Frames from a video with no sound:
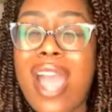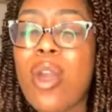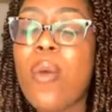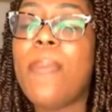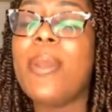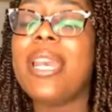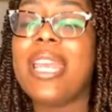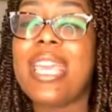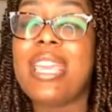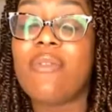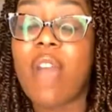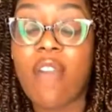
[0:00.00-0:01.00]
don't
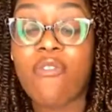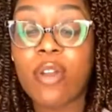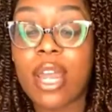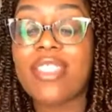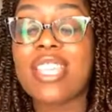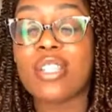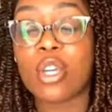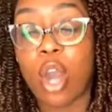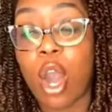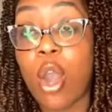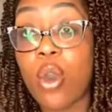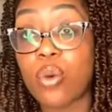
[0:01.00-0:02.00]
believe, I feel like there's a
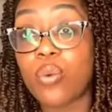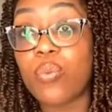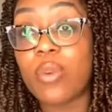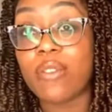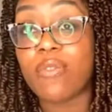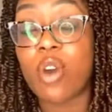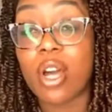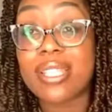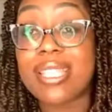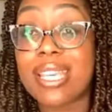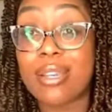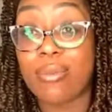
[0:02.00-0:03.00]
code with
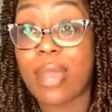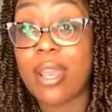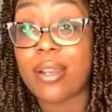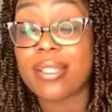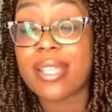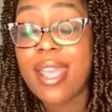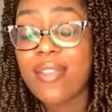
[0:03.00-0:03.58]
content creators.